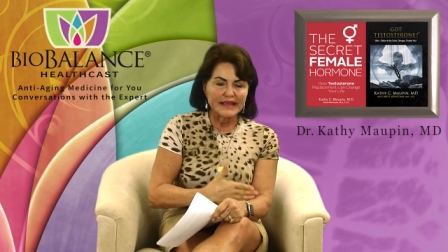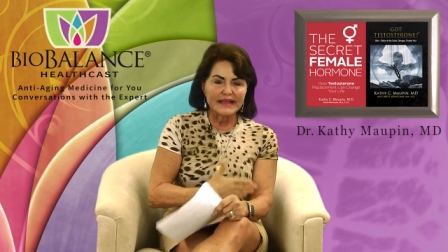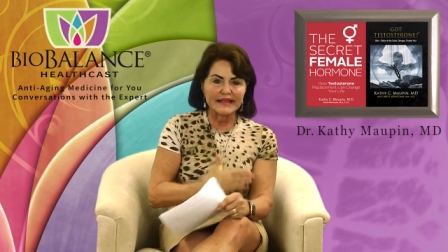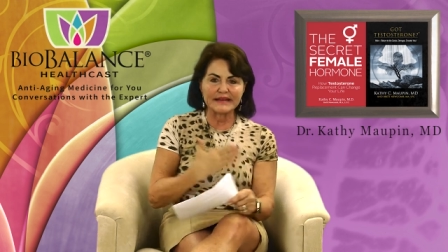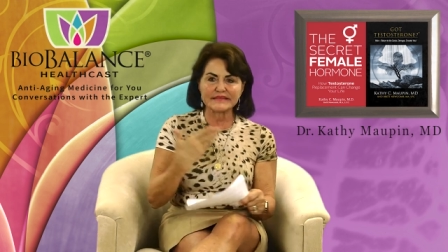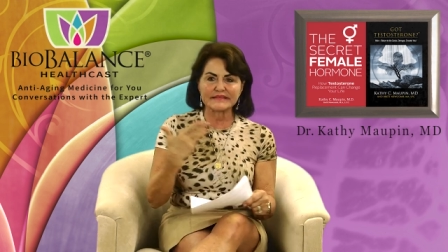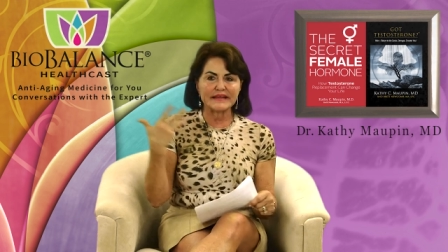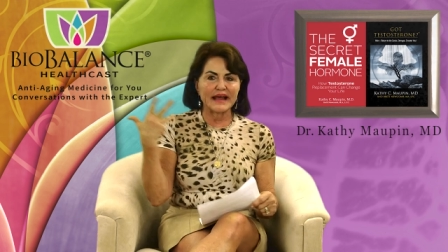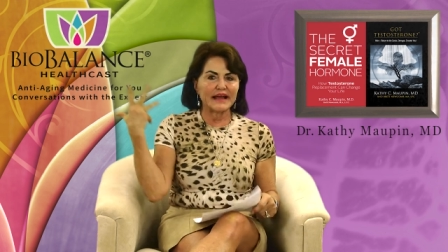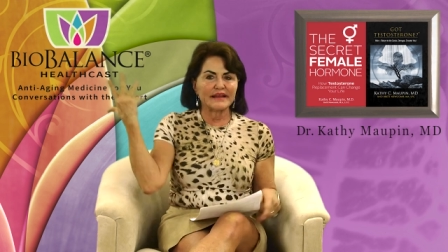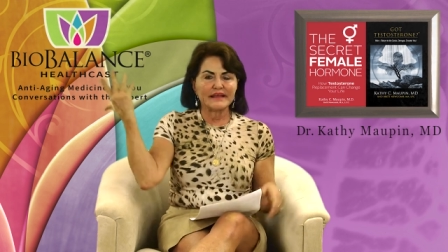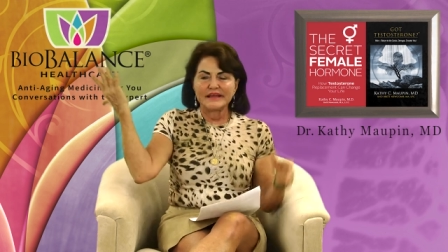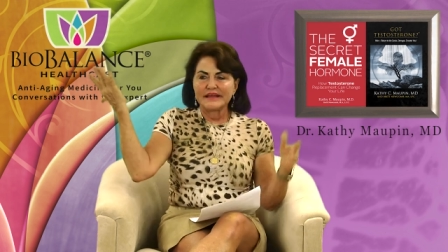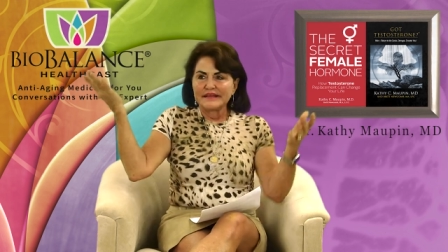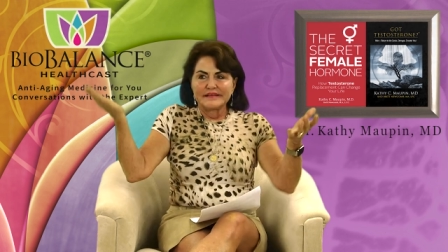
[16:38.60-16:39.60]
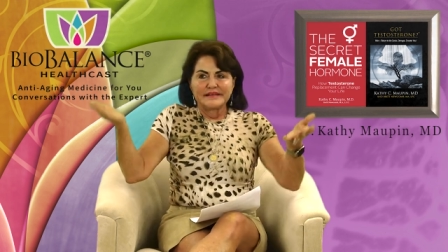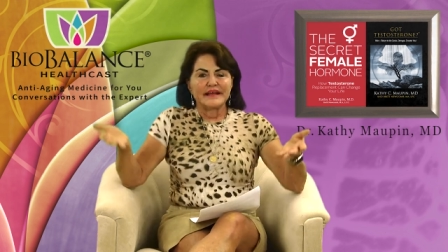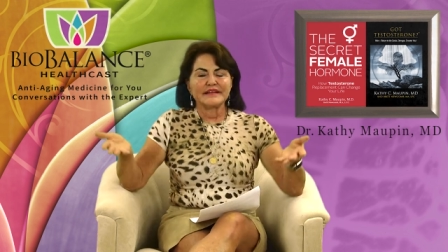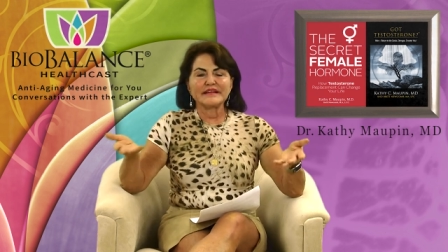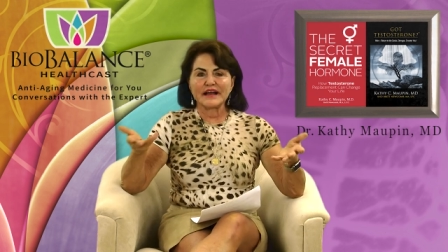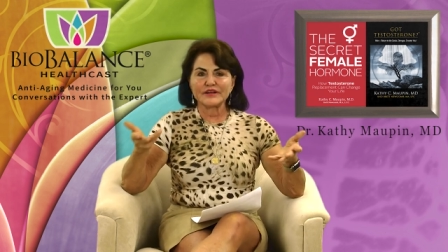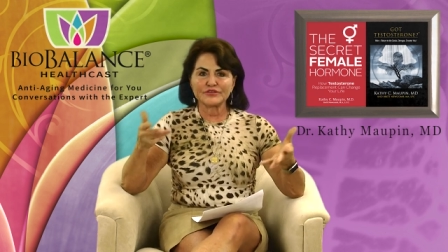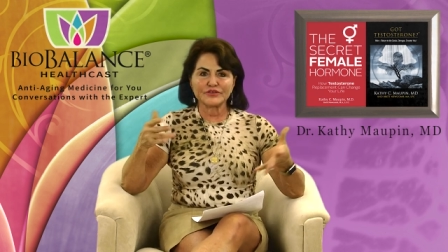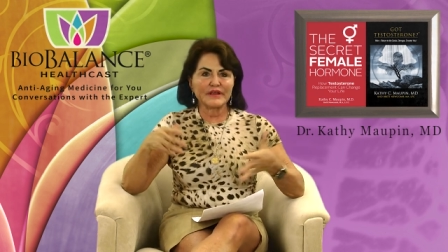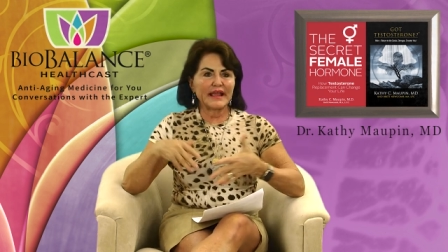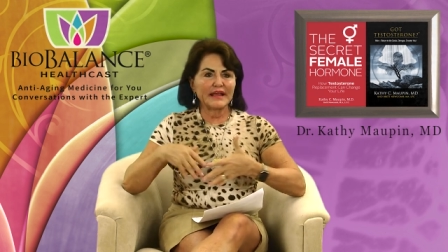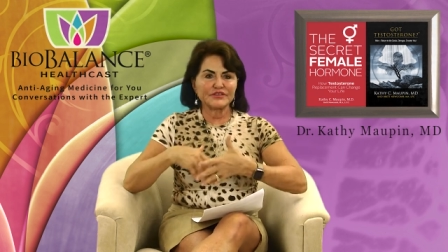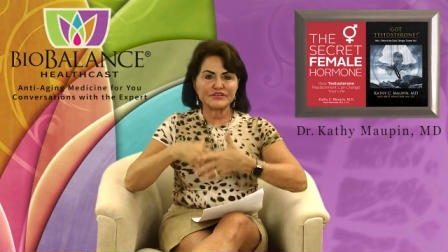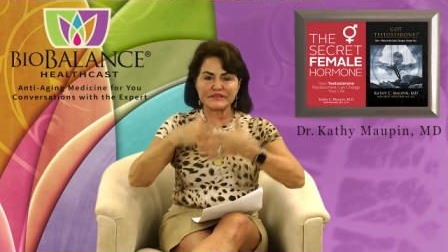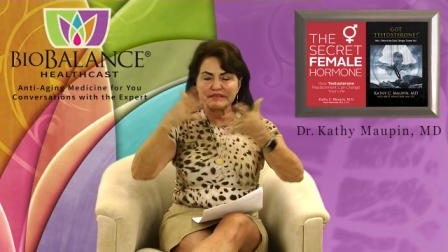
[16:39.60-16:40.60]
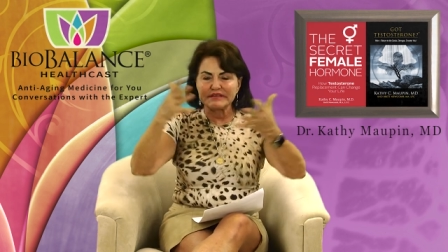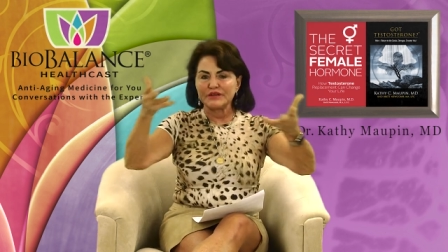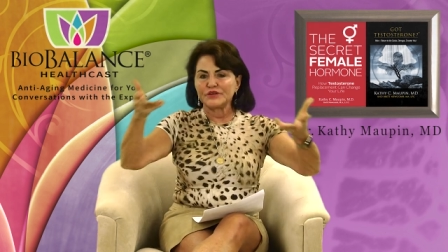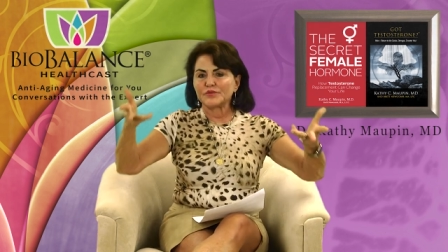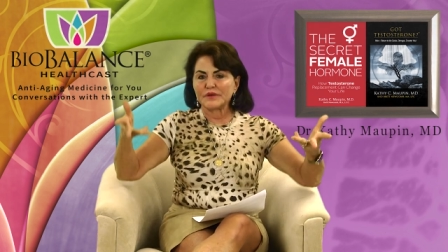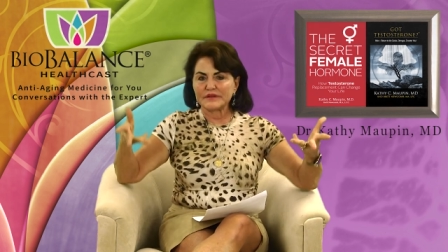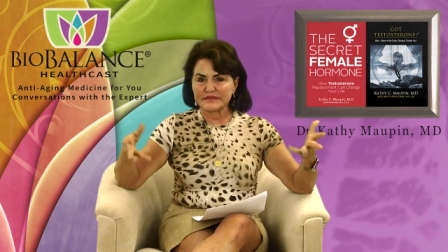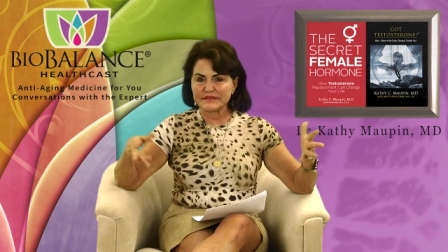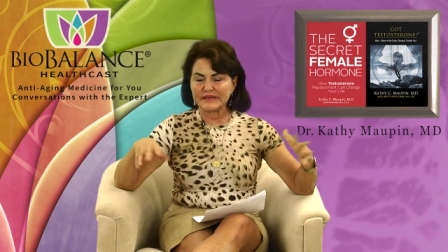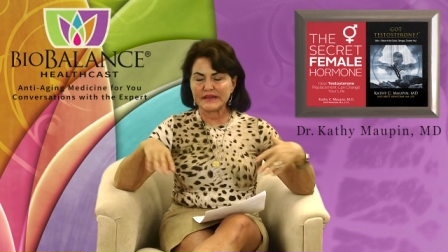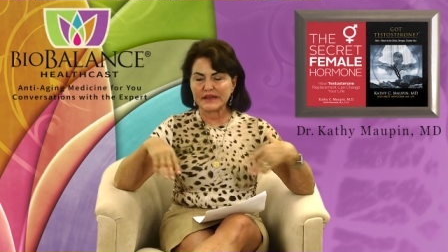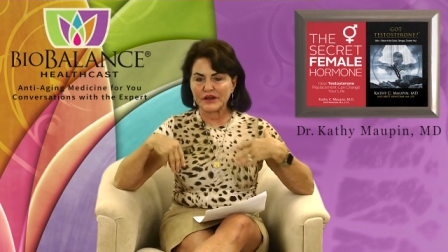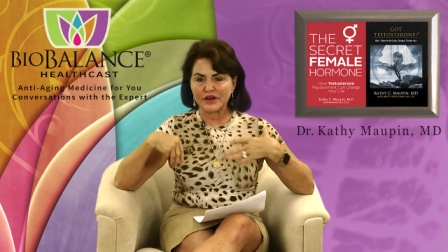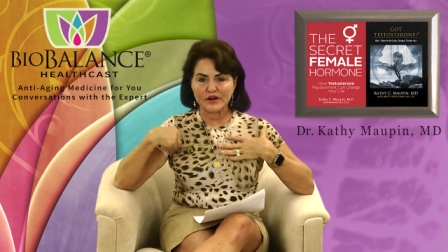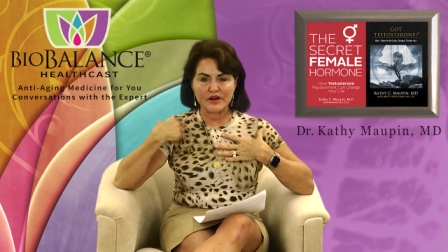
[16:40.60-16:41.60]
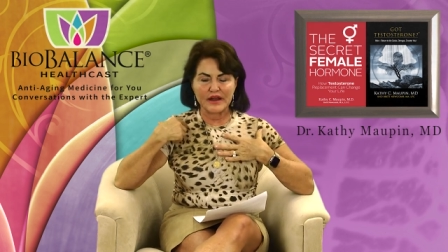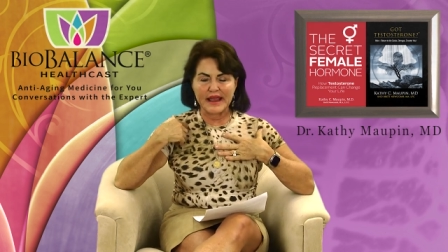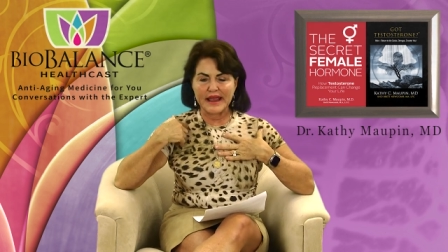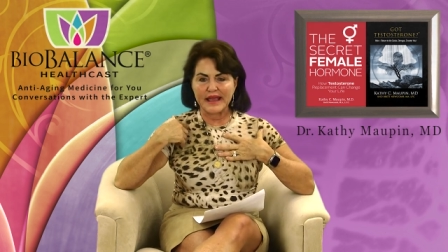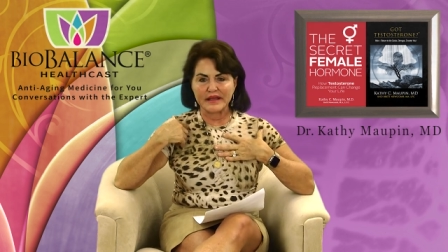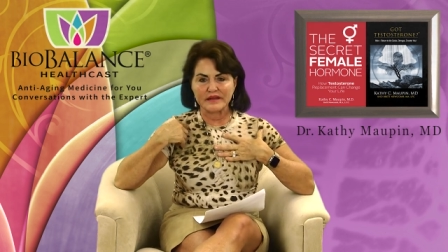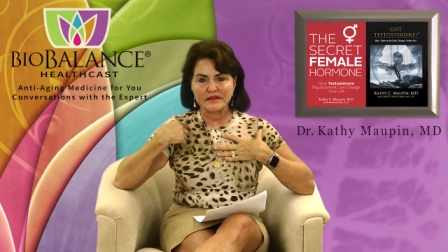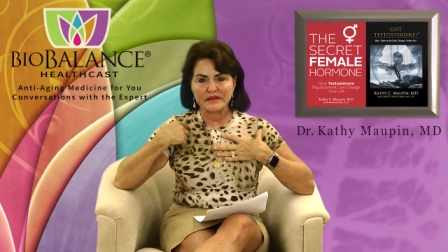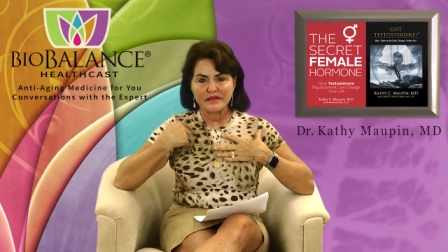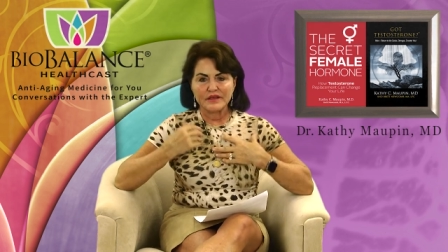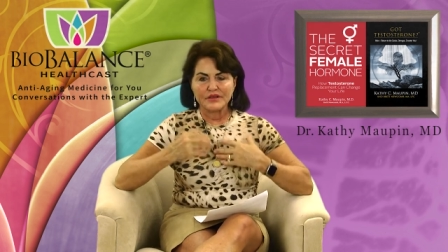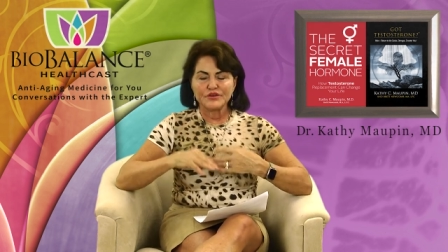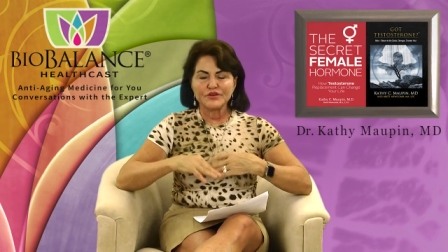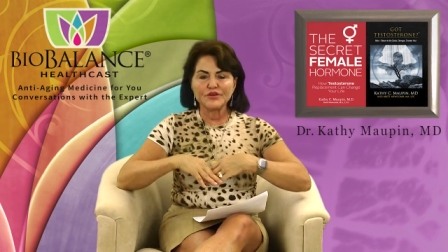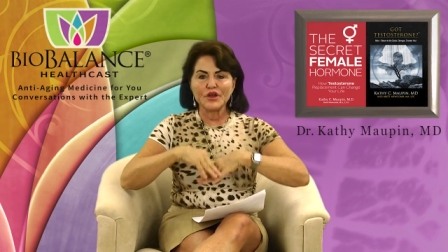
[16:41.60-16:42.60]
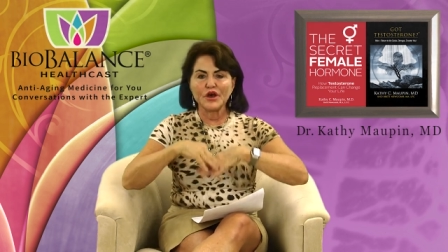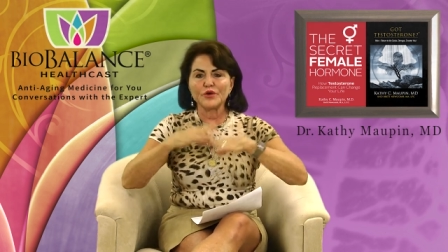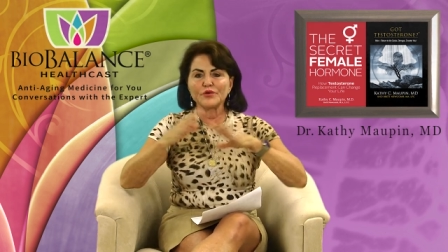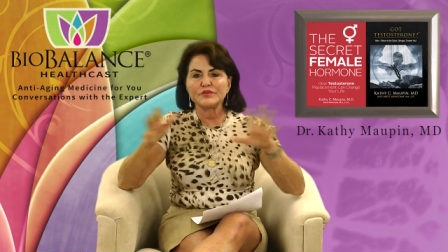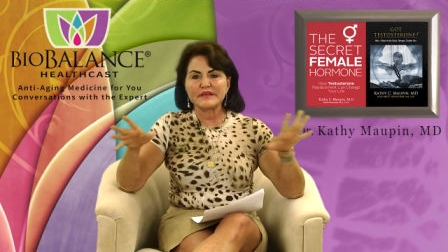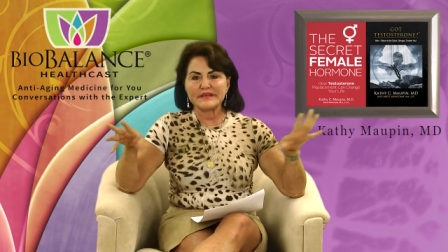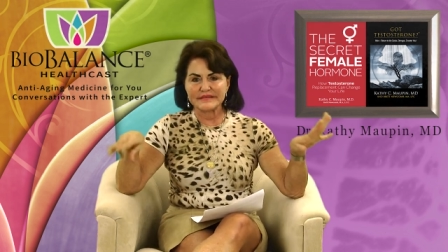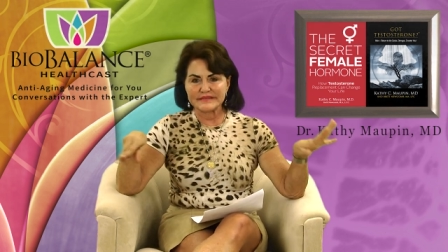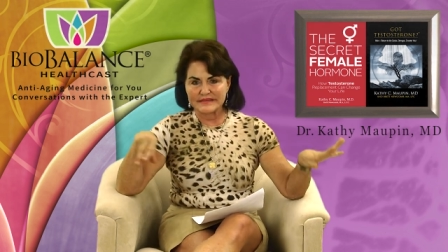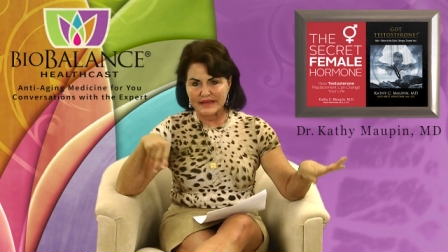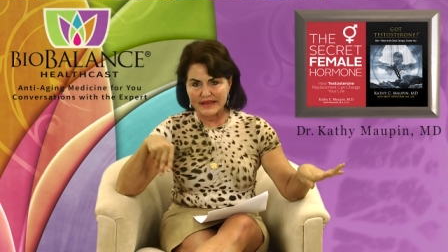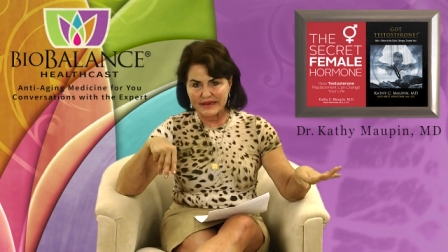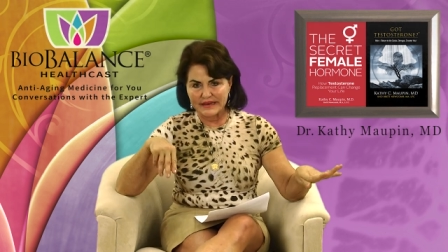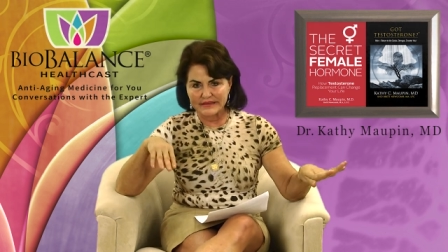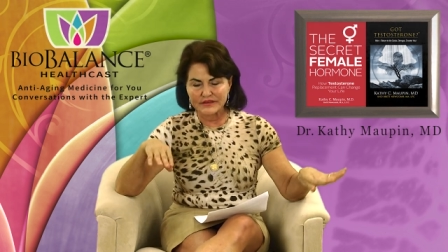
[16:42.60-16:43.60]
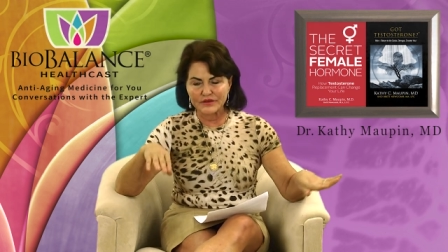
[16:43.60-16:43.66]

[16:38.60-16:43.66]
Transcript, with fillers: It is not, a doctor can't just see you once a year and know these things.